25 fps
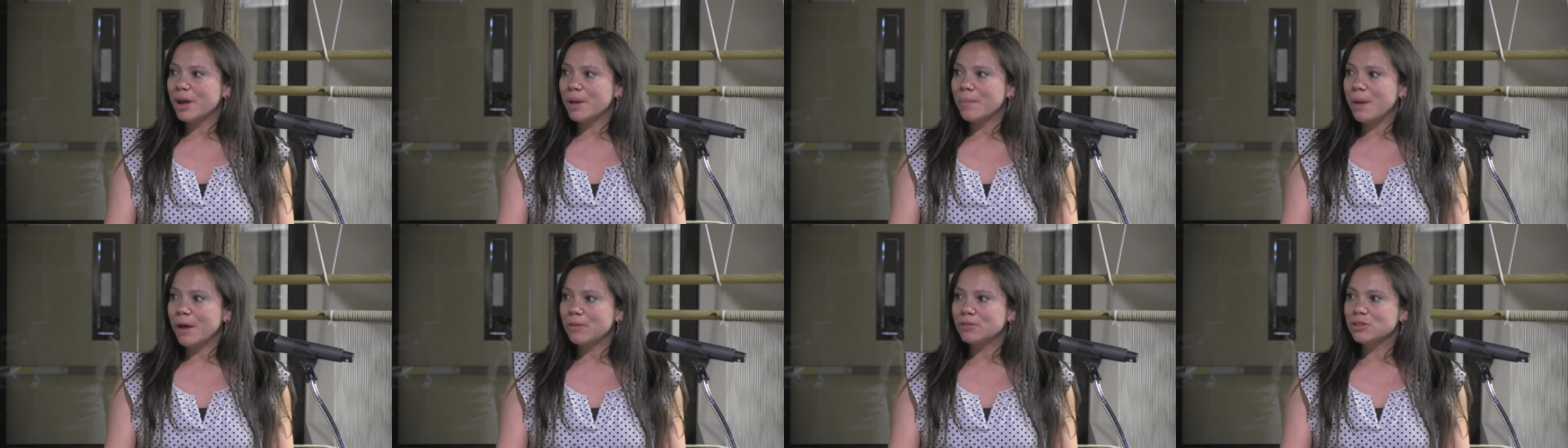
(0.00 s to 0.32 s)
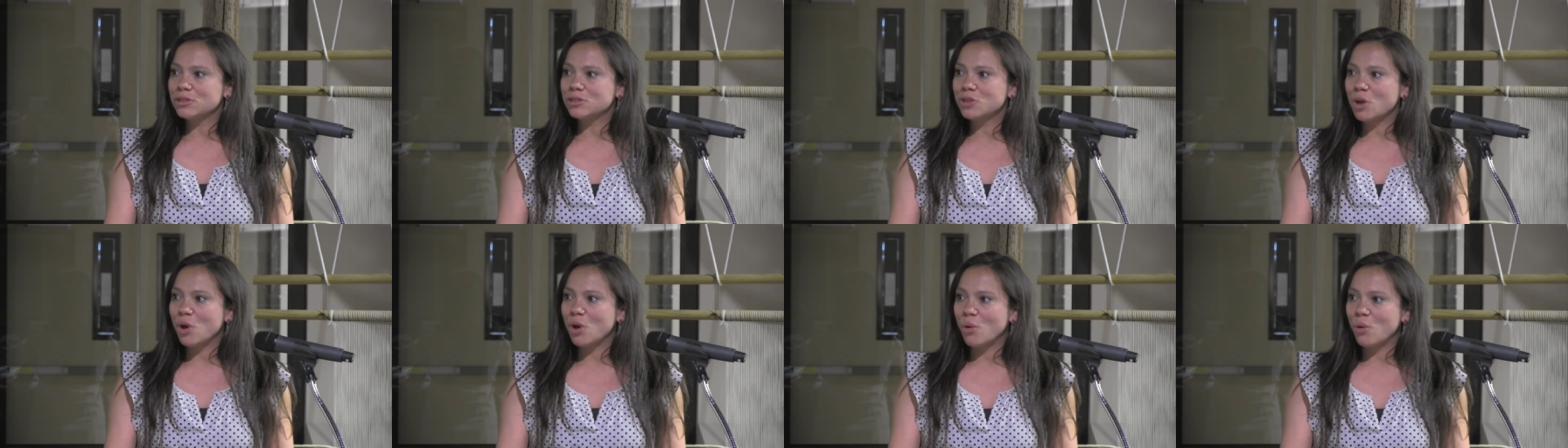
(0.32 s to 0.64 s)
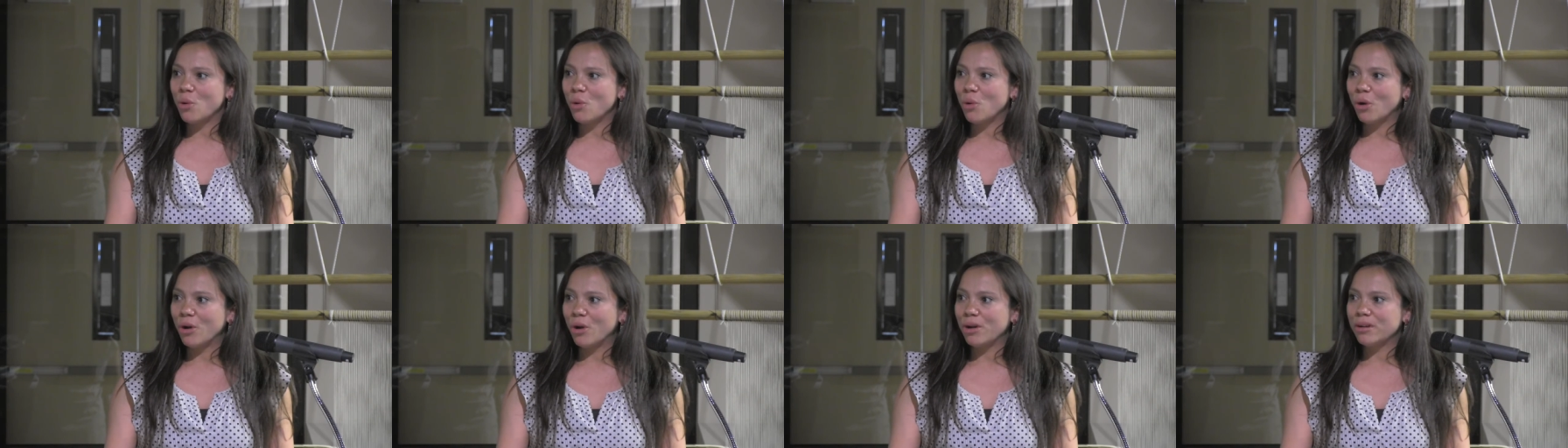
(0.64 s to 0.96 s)
about this
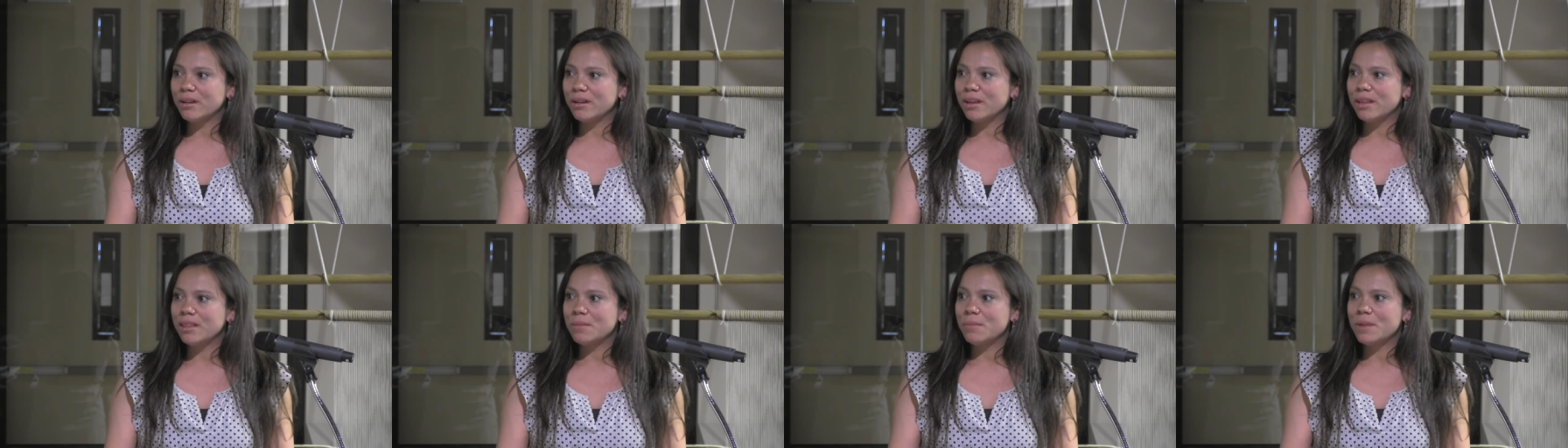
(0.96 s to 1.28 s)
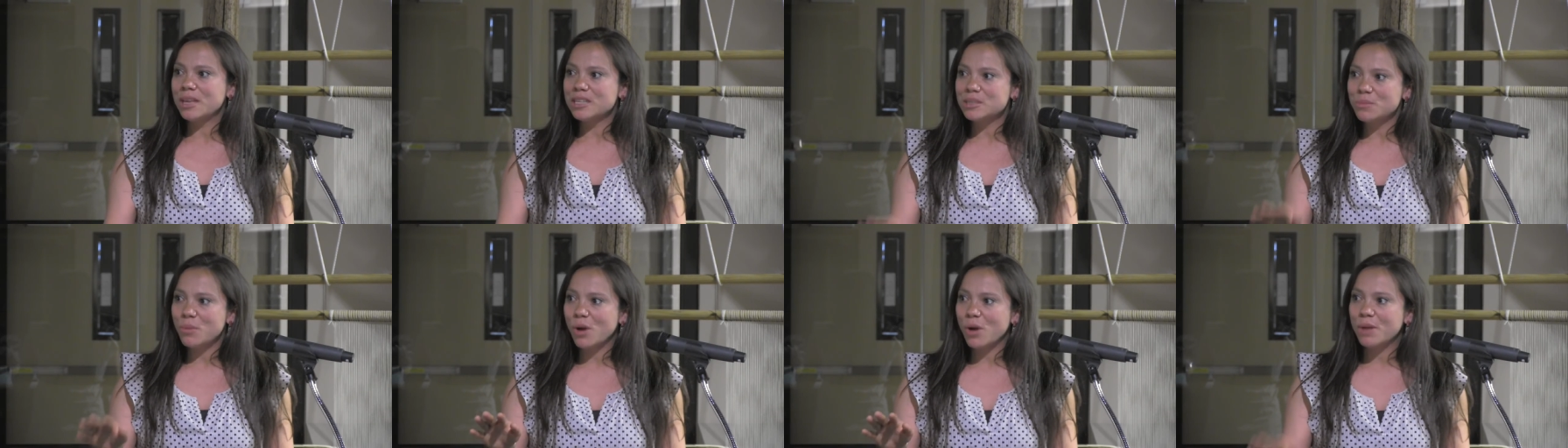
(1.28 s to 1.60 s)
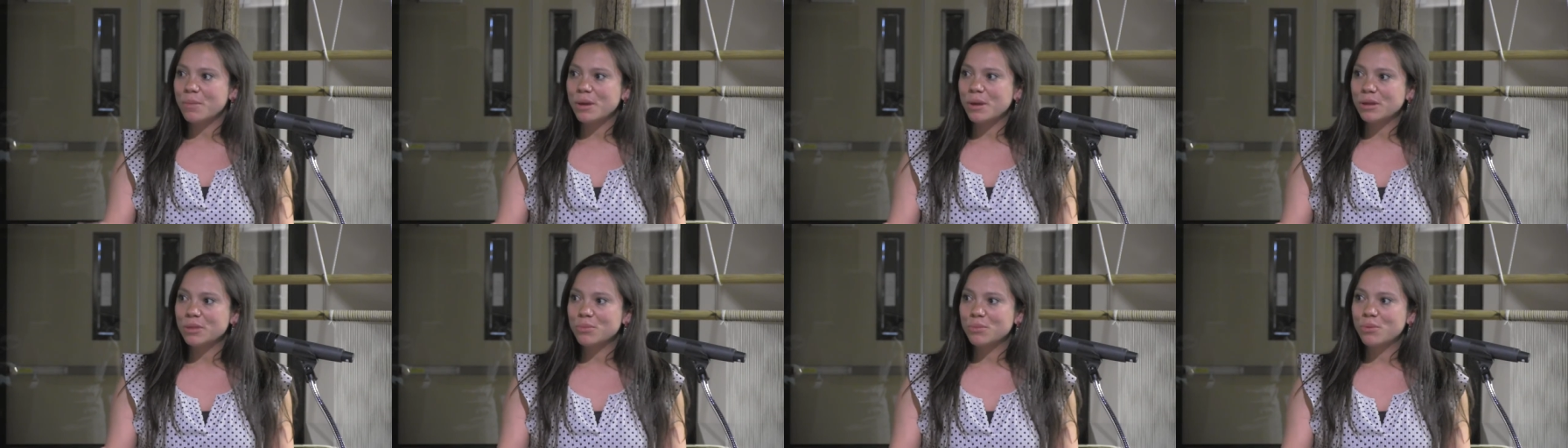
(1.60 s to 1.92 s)
cohort, the amazing
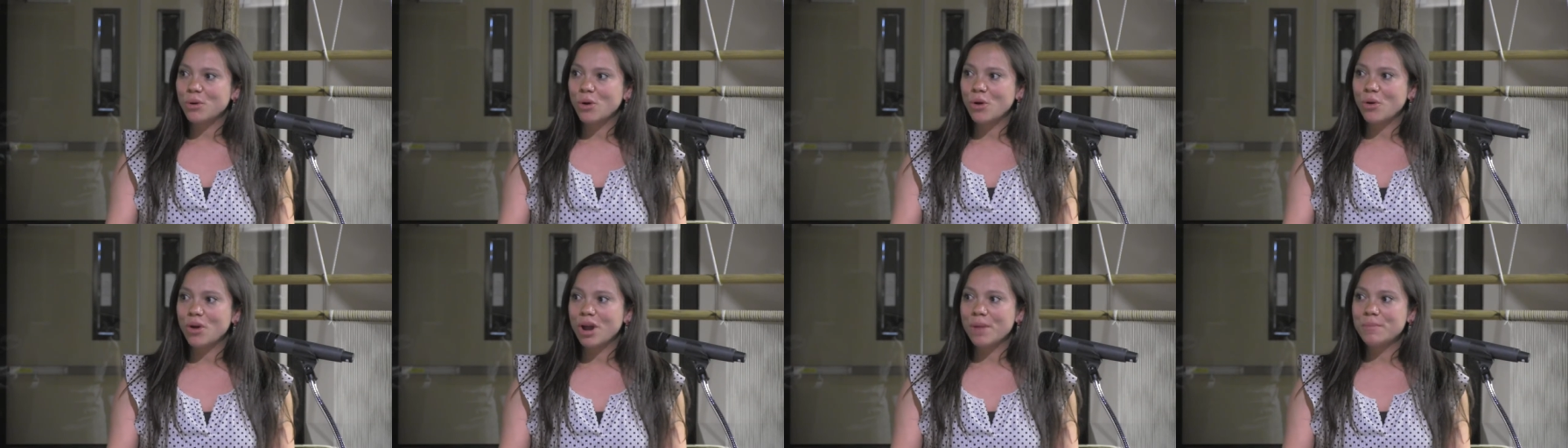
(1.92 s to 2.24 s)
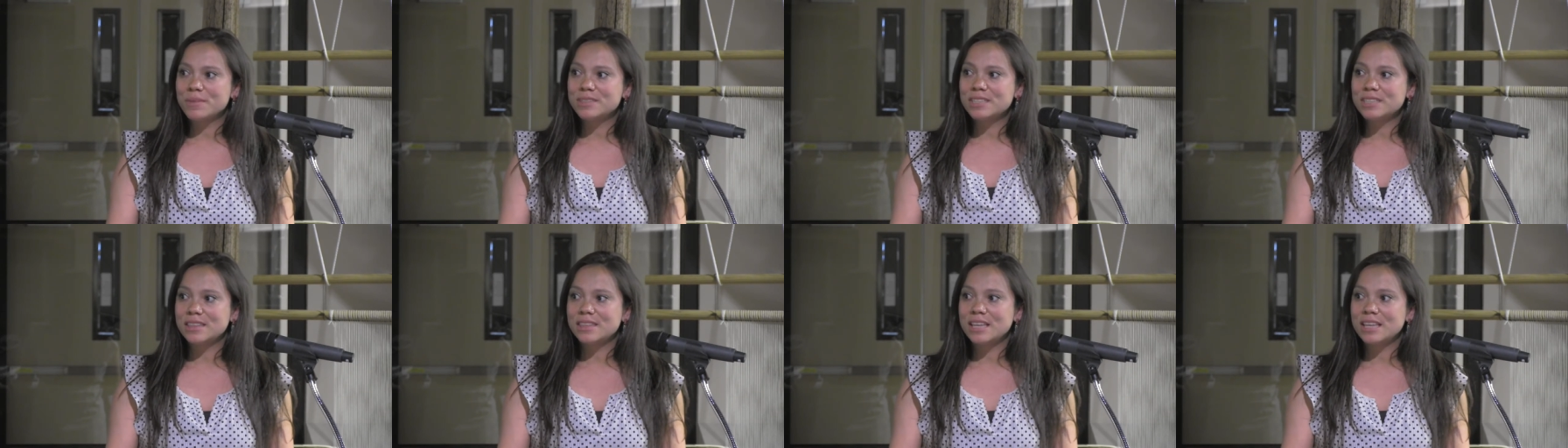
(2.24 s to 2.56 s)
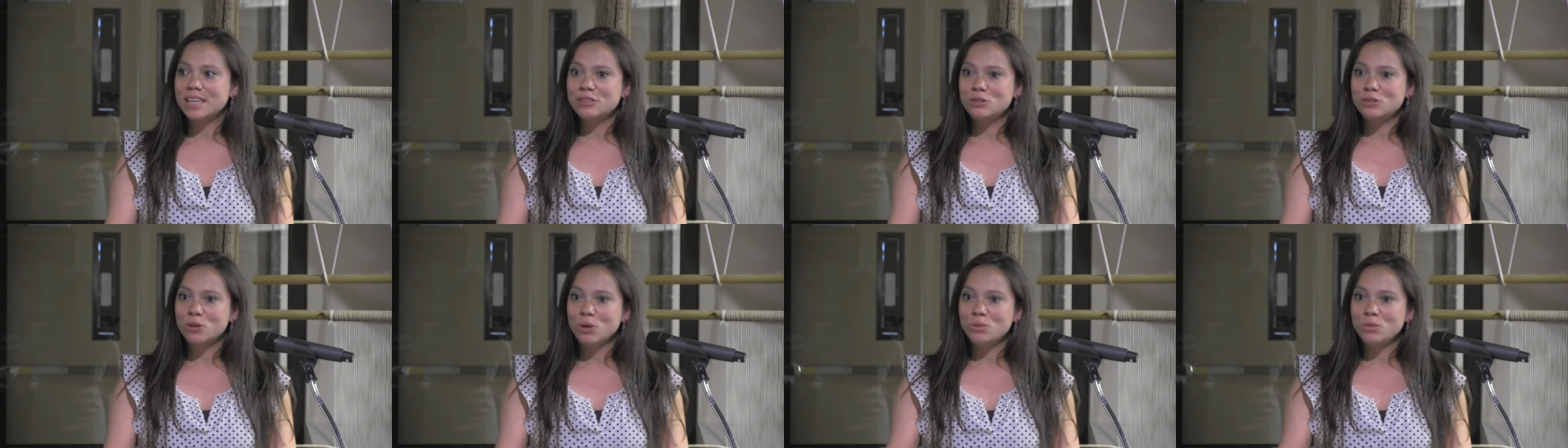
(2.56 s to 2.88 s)
part about the program is that
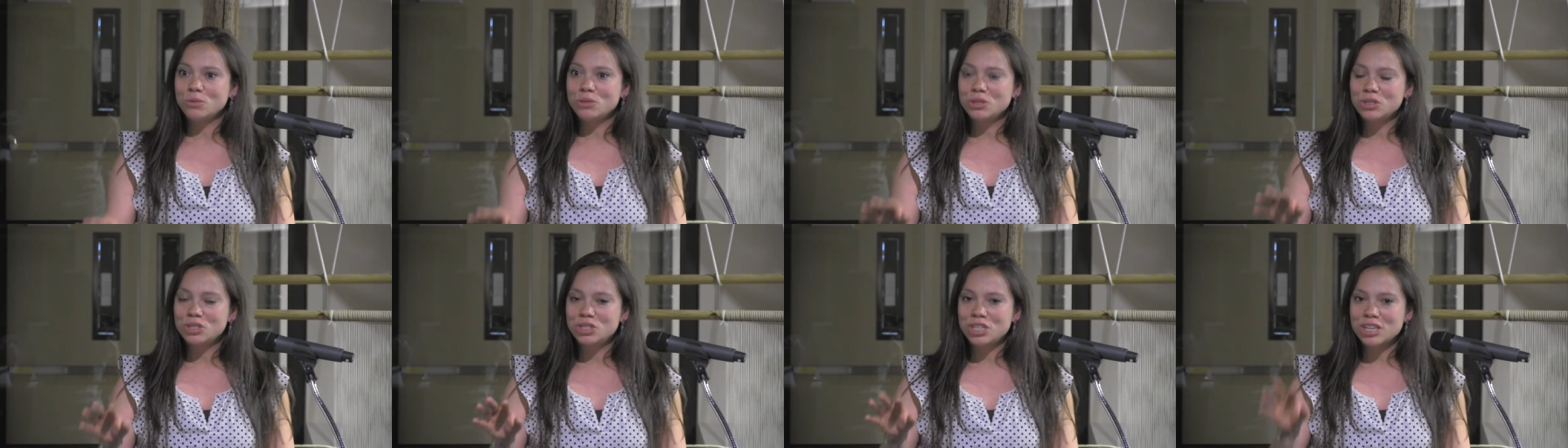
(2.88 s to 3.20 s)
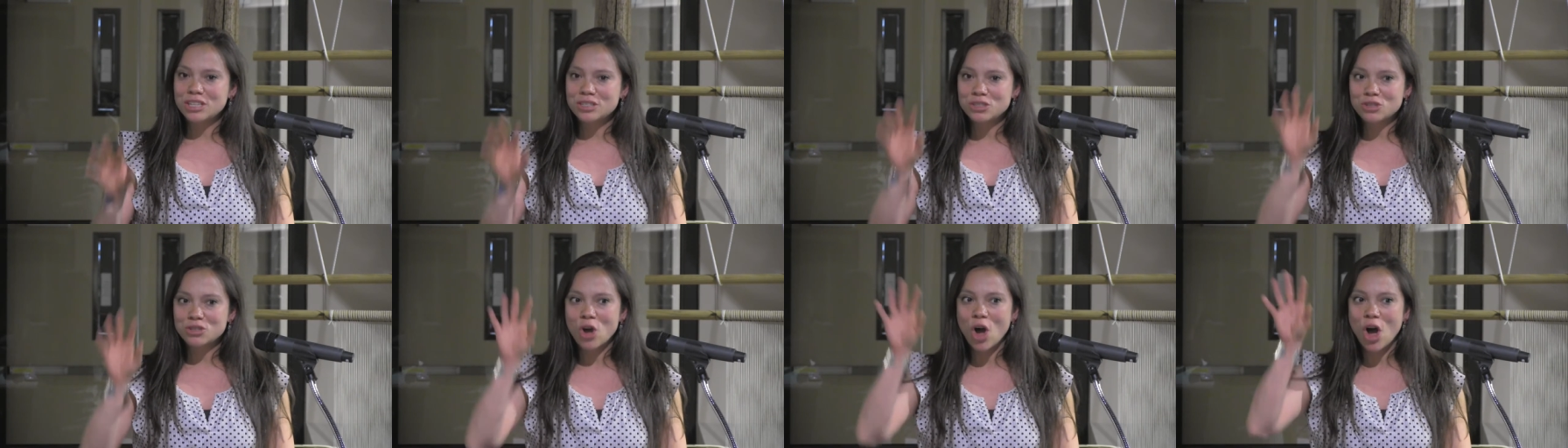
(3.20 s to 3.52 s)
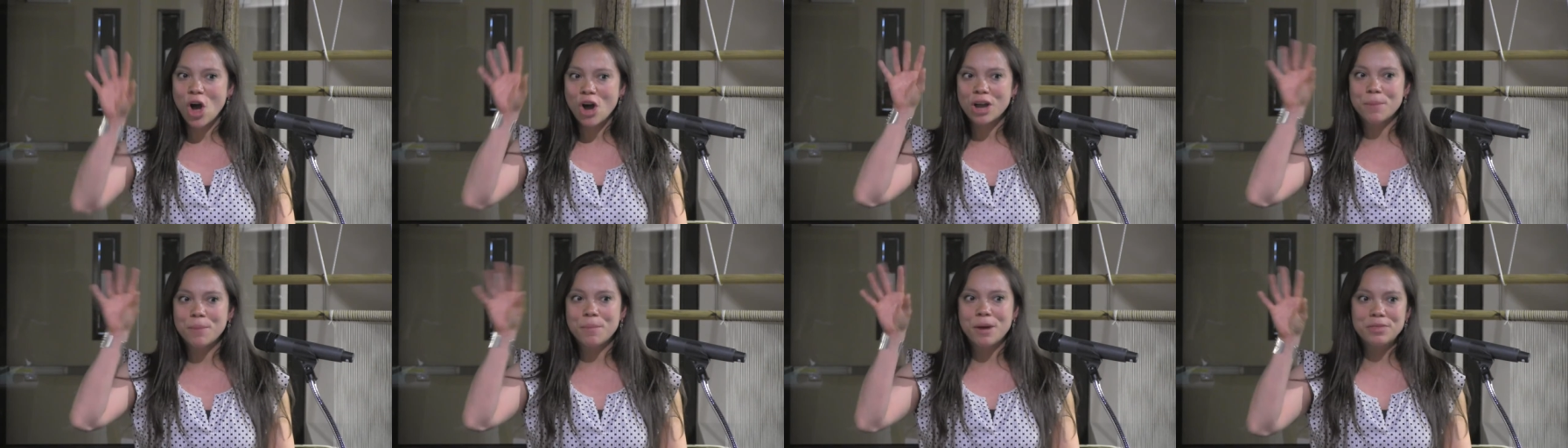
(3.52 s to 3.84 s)
they don't just
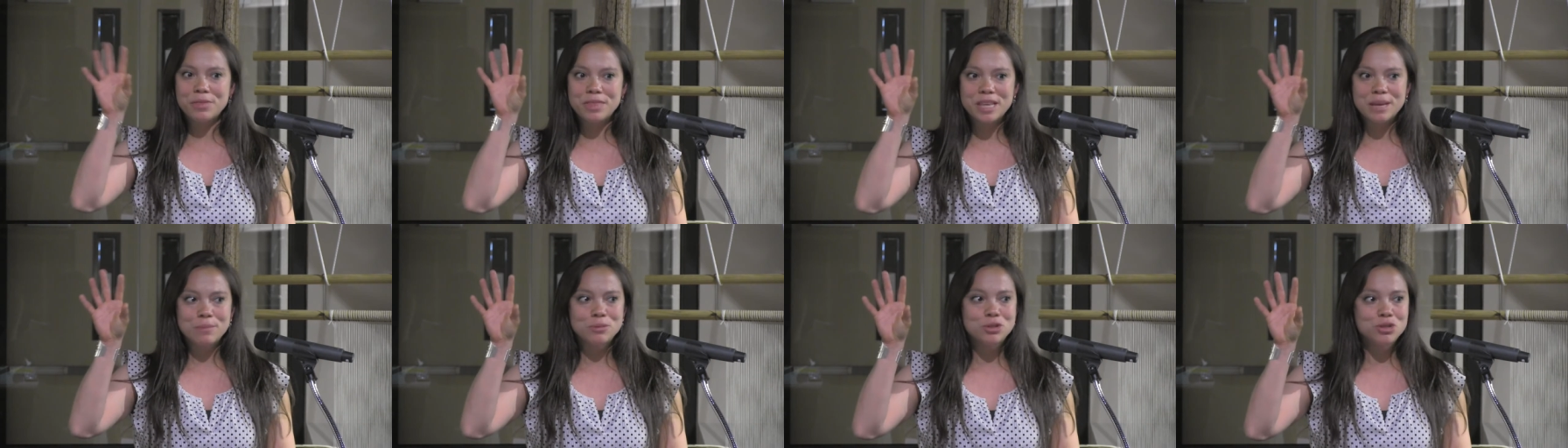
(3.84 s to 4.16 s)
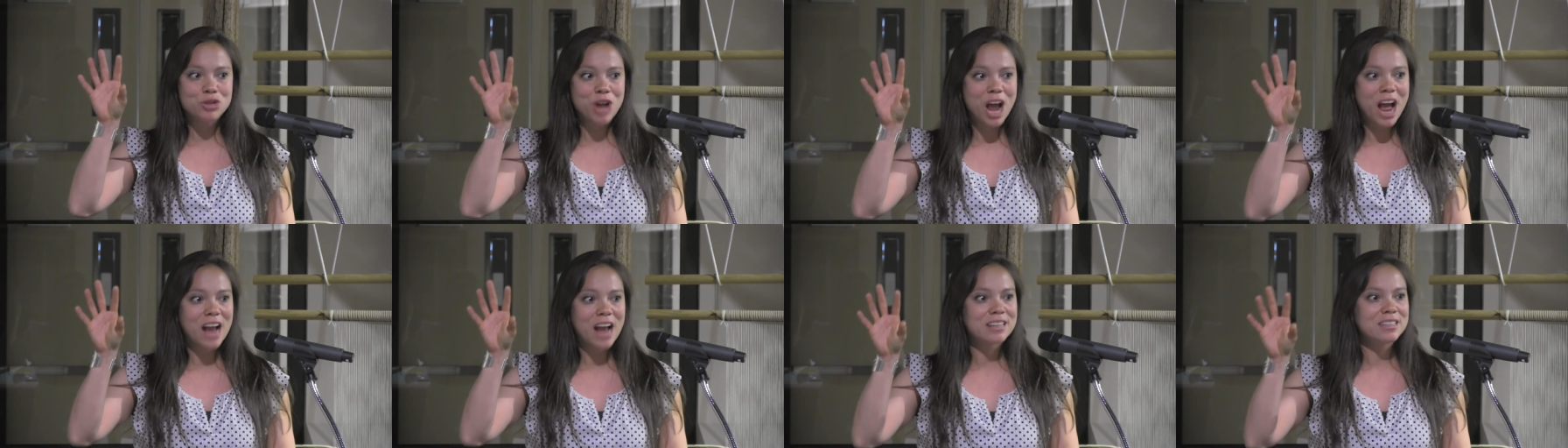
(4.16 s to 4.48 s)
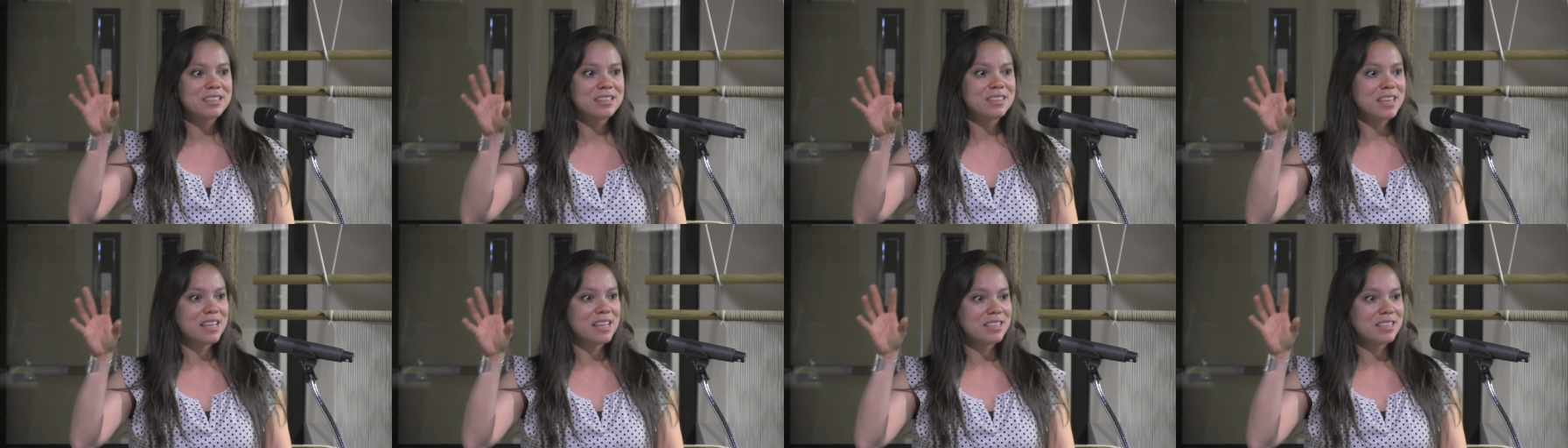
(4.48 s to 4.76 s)
talk about the abstract.